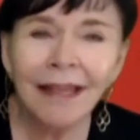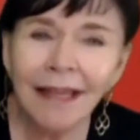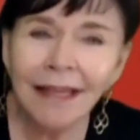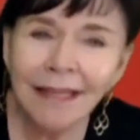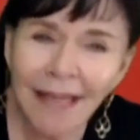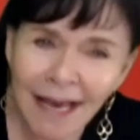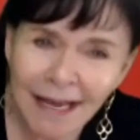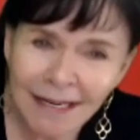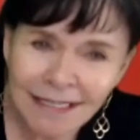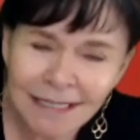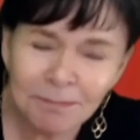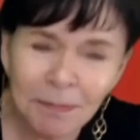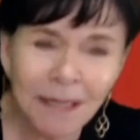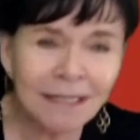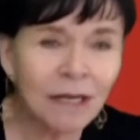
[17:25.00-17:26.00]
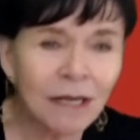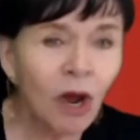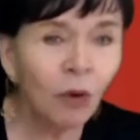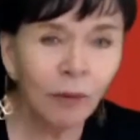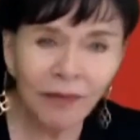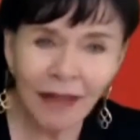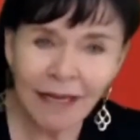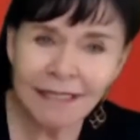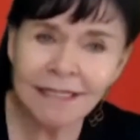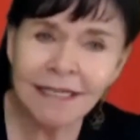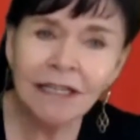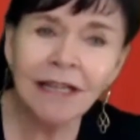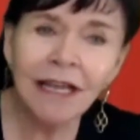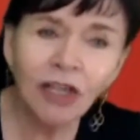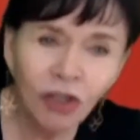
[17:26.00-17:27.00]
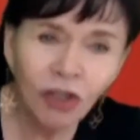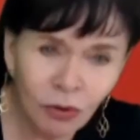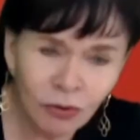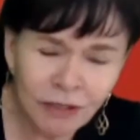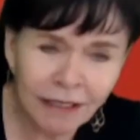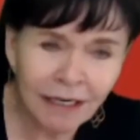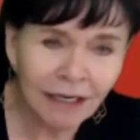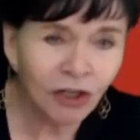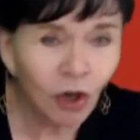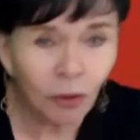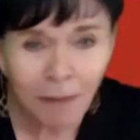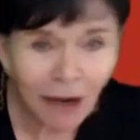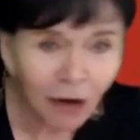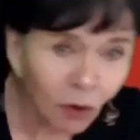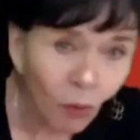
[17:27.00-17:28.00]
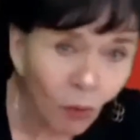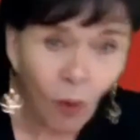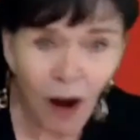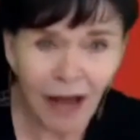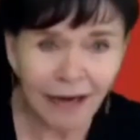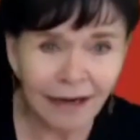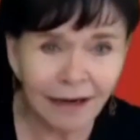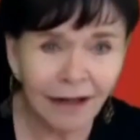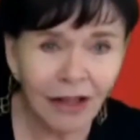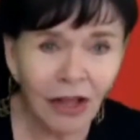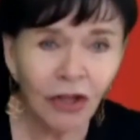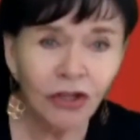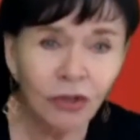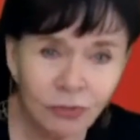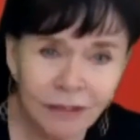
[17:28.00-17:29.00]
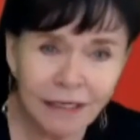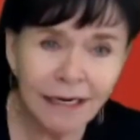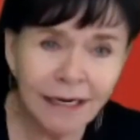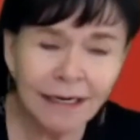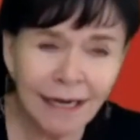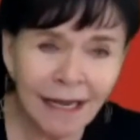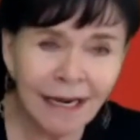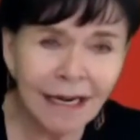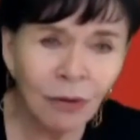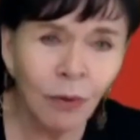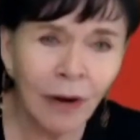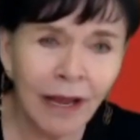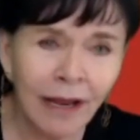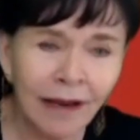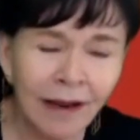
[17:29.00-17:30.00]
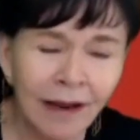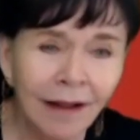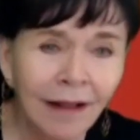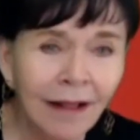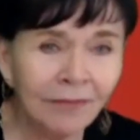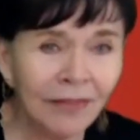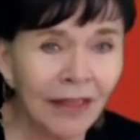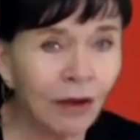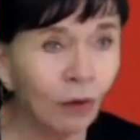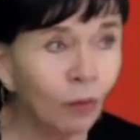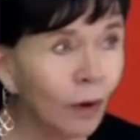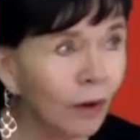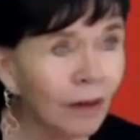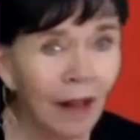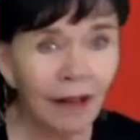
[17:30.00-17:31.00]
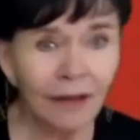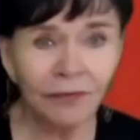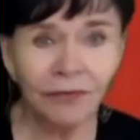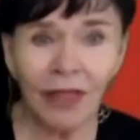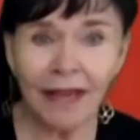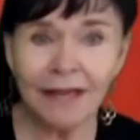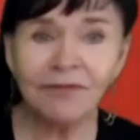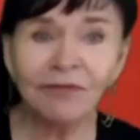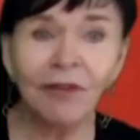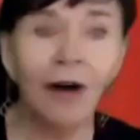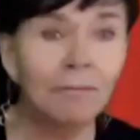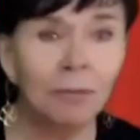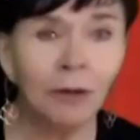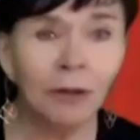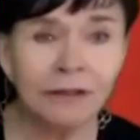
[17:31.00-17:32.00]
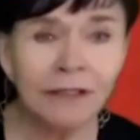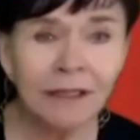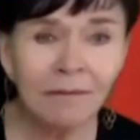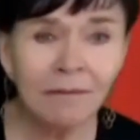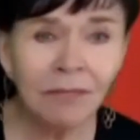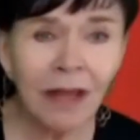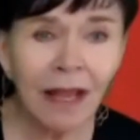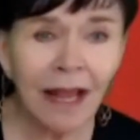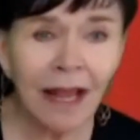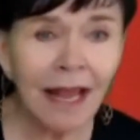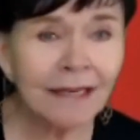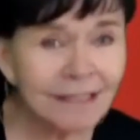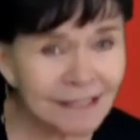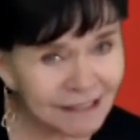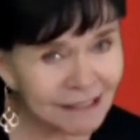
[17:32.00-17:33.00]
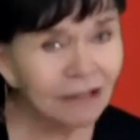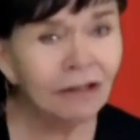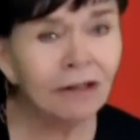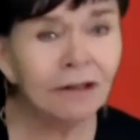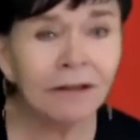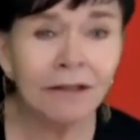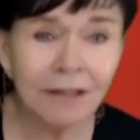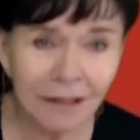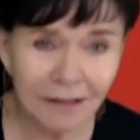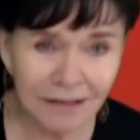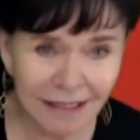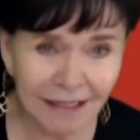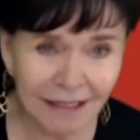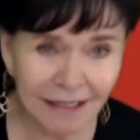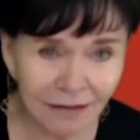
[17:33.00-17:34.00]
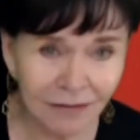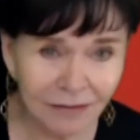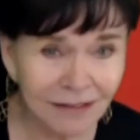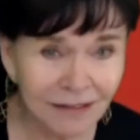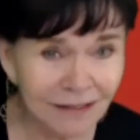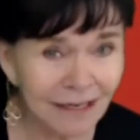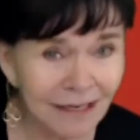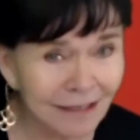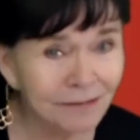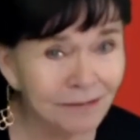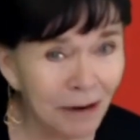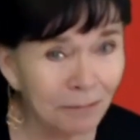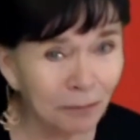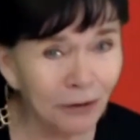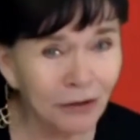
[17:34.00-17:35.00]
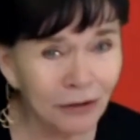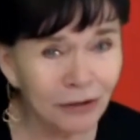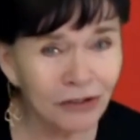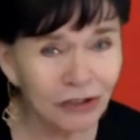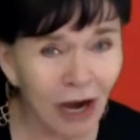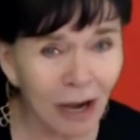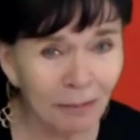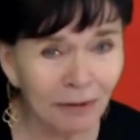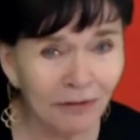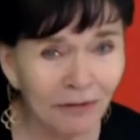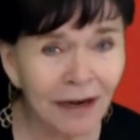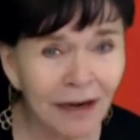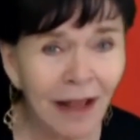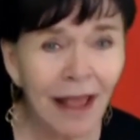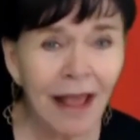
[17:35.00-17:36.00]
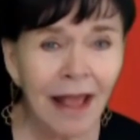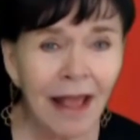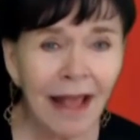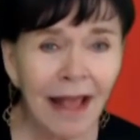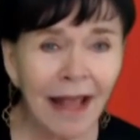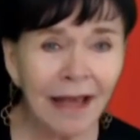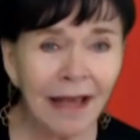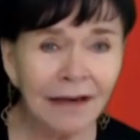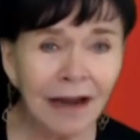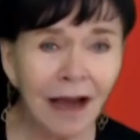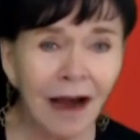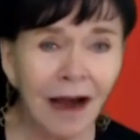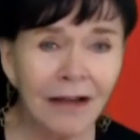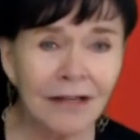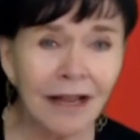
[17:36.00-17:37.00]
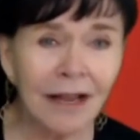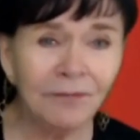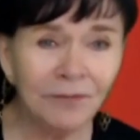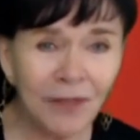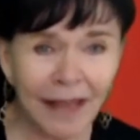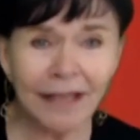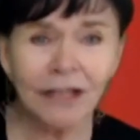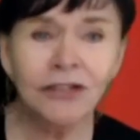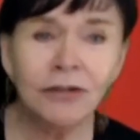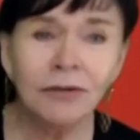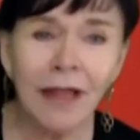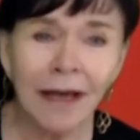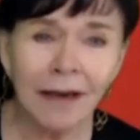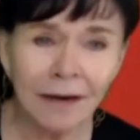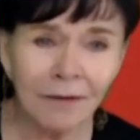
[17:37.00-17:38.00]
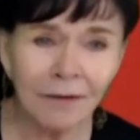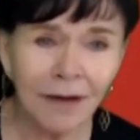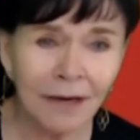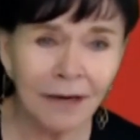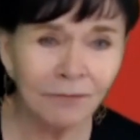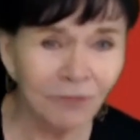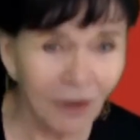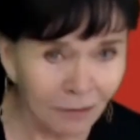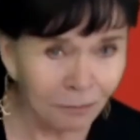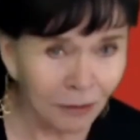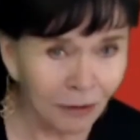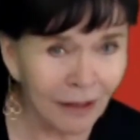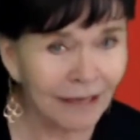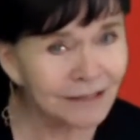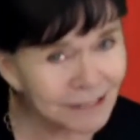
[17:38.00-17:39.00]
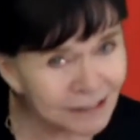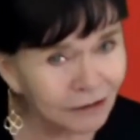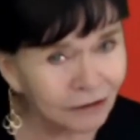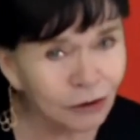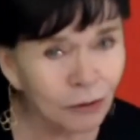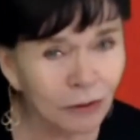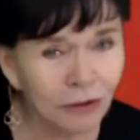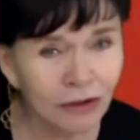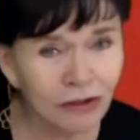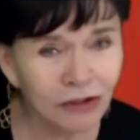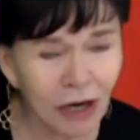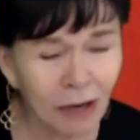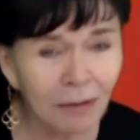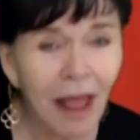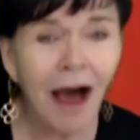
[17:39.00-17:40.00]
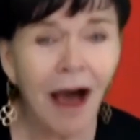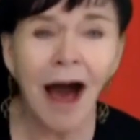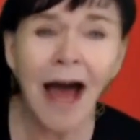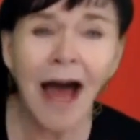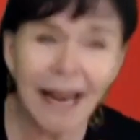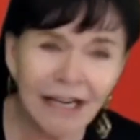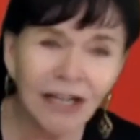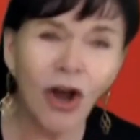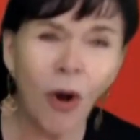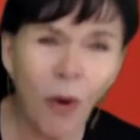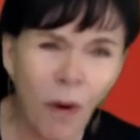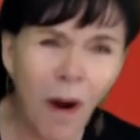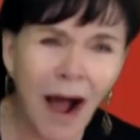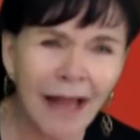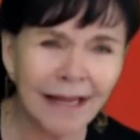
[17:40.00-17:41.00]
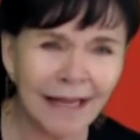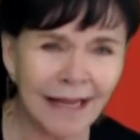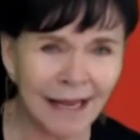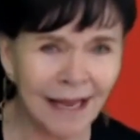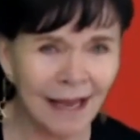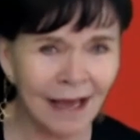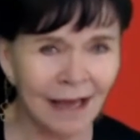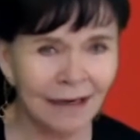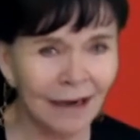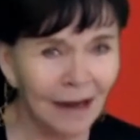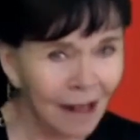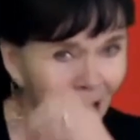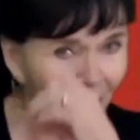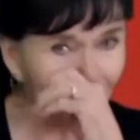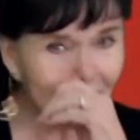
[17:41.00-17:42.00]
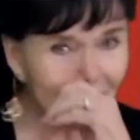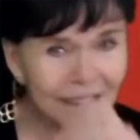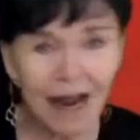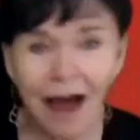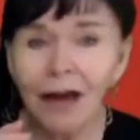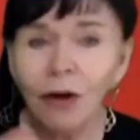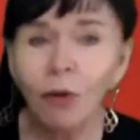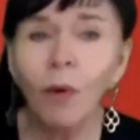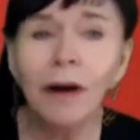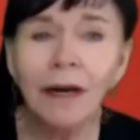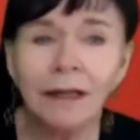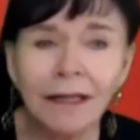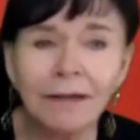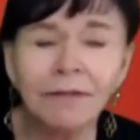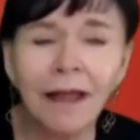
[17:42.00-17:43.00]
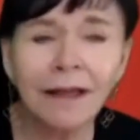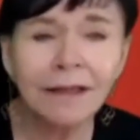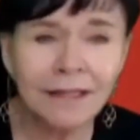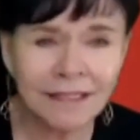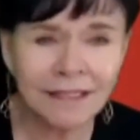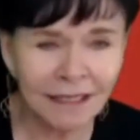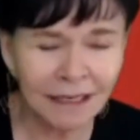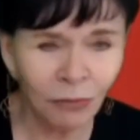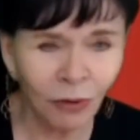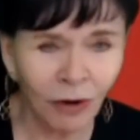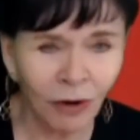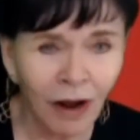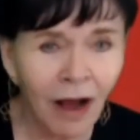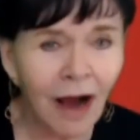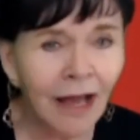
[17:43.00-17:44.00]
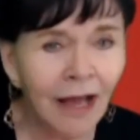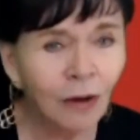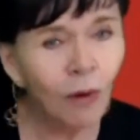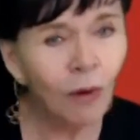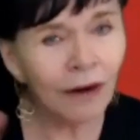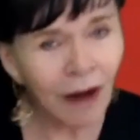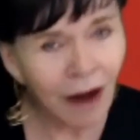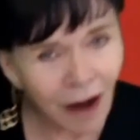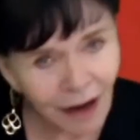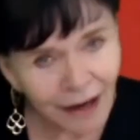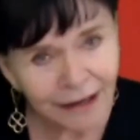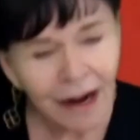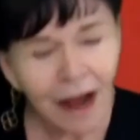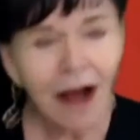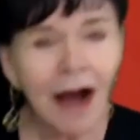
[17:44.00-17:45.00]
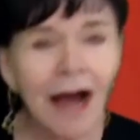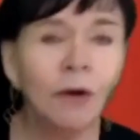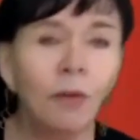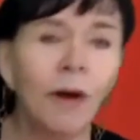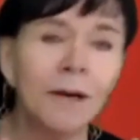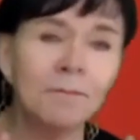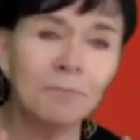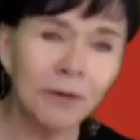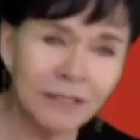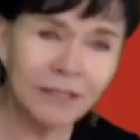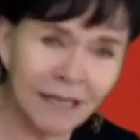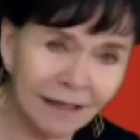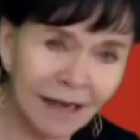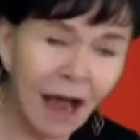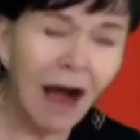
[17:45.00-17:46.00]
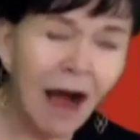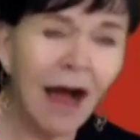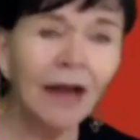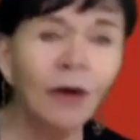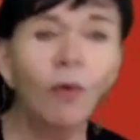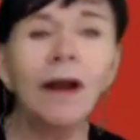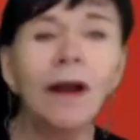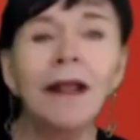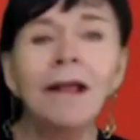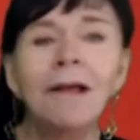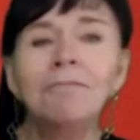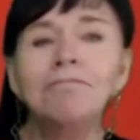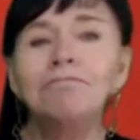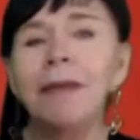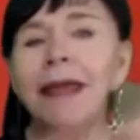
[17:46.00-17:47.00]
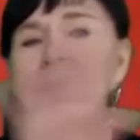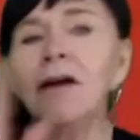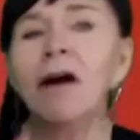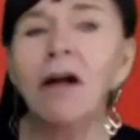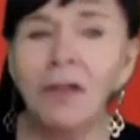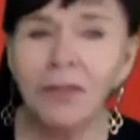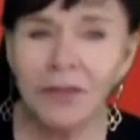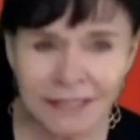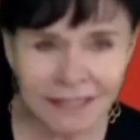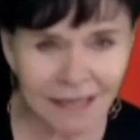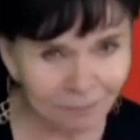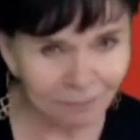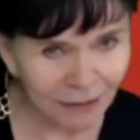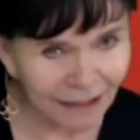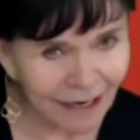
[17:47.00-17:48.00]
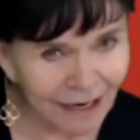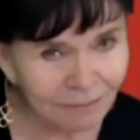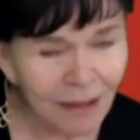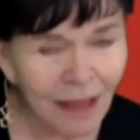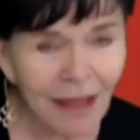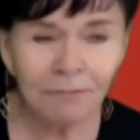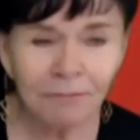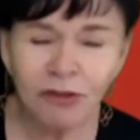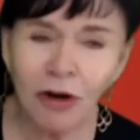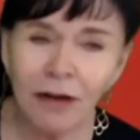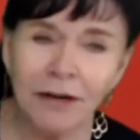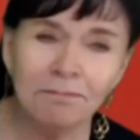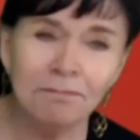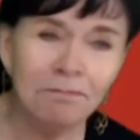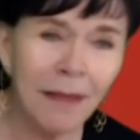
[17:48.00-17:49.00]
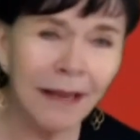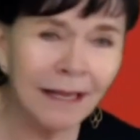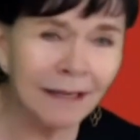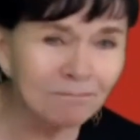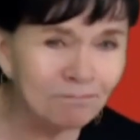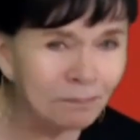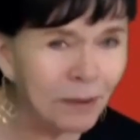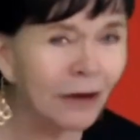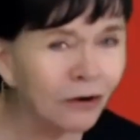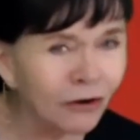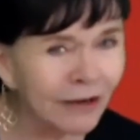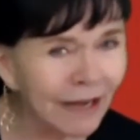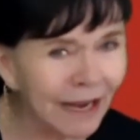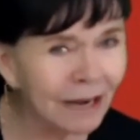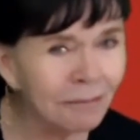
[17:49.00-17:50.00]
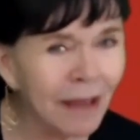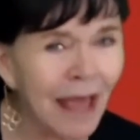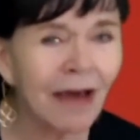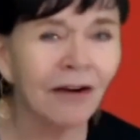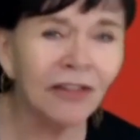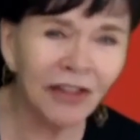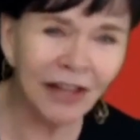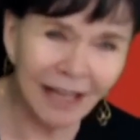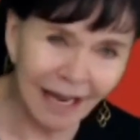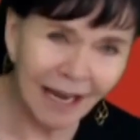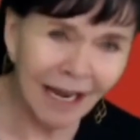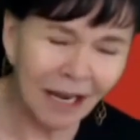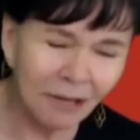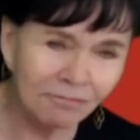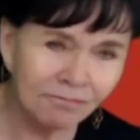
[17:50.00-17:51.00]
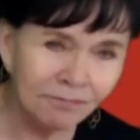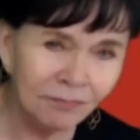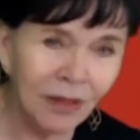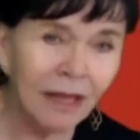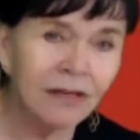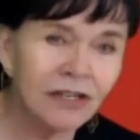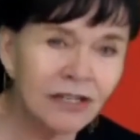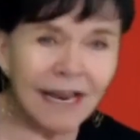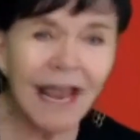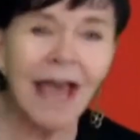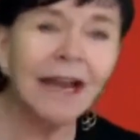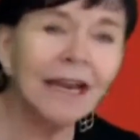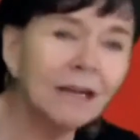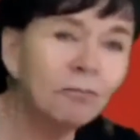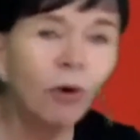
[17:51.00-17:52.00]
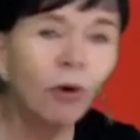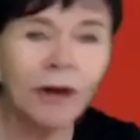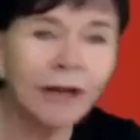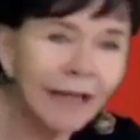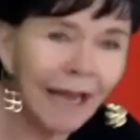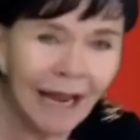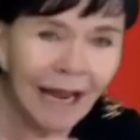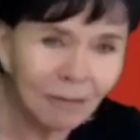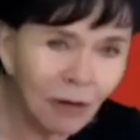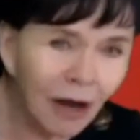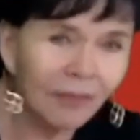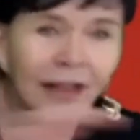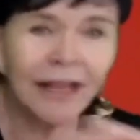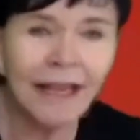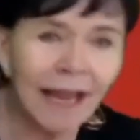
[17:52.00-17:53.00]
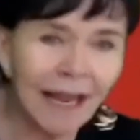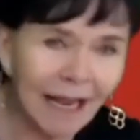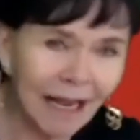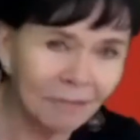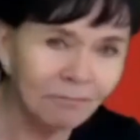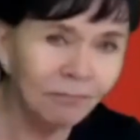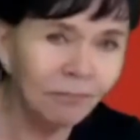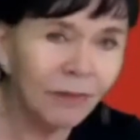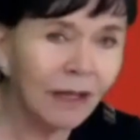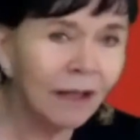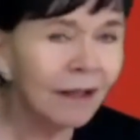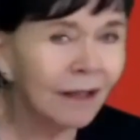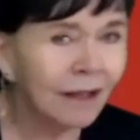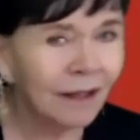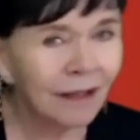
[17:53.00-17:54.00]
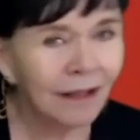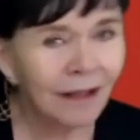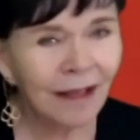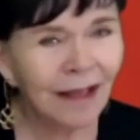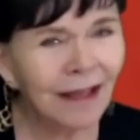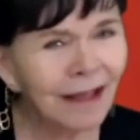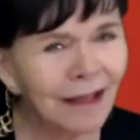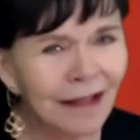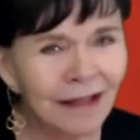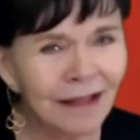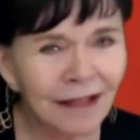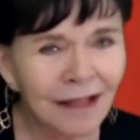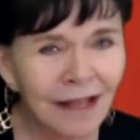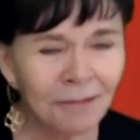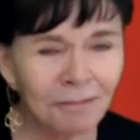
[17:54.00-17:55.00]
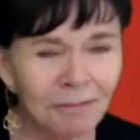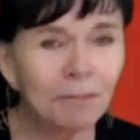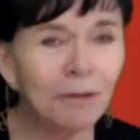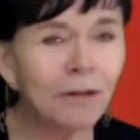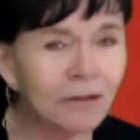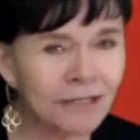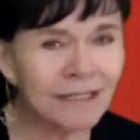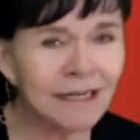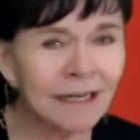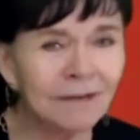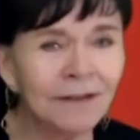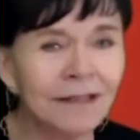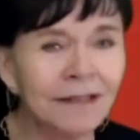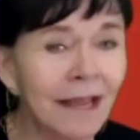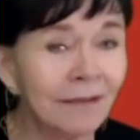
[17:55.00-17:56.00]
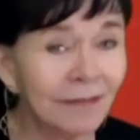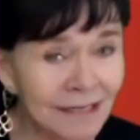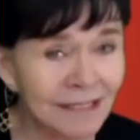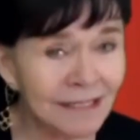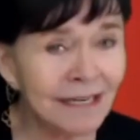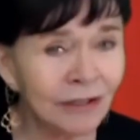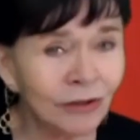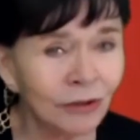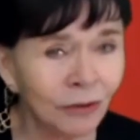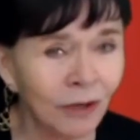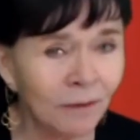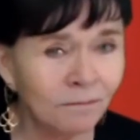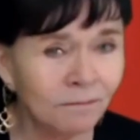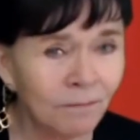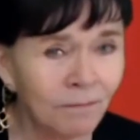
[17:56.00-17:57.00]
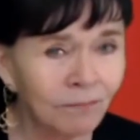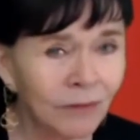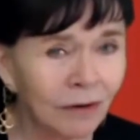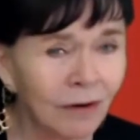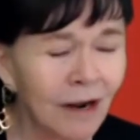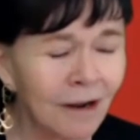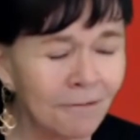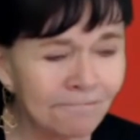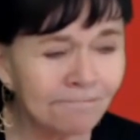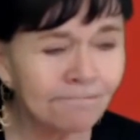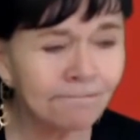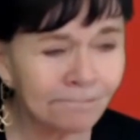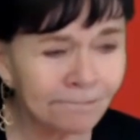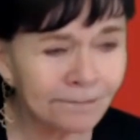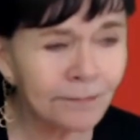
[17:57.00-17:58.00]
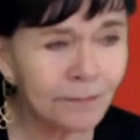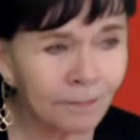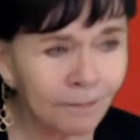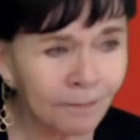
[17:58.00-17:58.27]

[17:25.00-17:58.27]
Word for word: Yes, because when they see that you did it, no matter what, you did it anyway. They go, well, they fumbled, and still did it, did a pretty good job of it. And if they could do that and fumble and still do a good job, I know I can because I don't want to live like this anymore. I don't want to hide. I don't want to pretend. I don't want to make all this up and game try to make a better game out of the game, just adding more game on the game. Ah, people are sick of it and they see through it. All right. They do.